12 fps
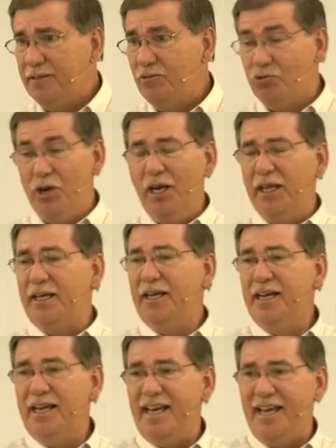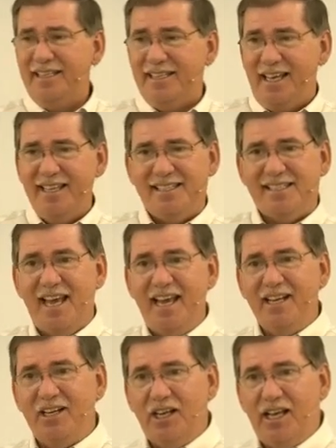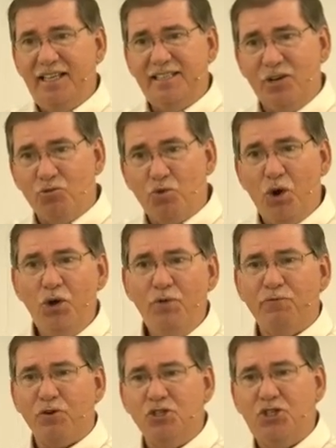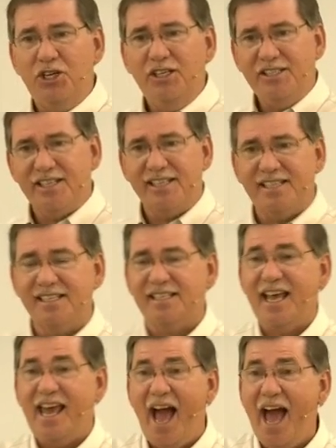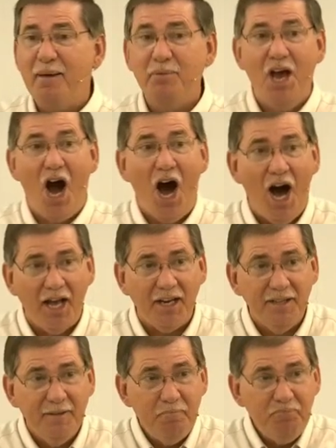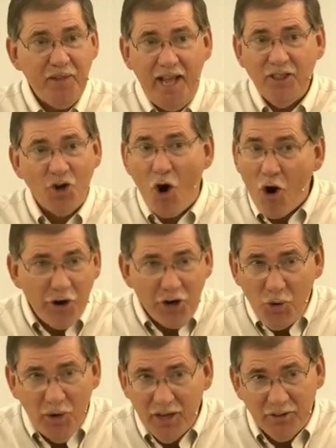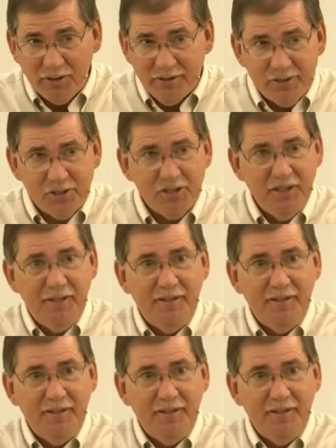Really, it's, it's saying, is it rude for Jesus to say, I am God and there are no others?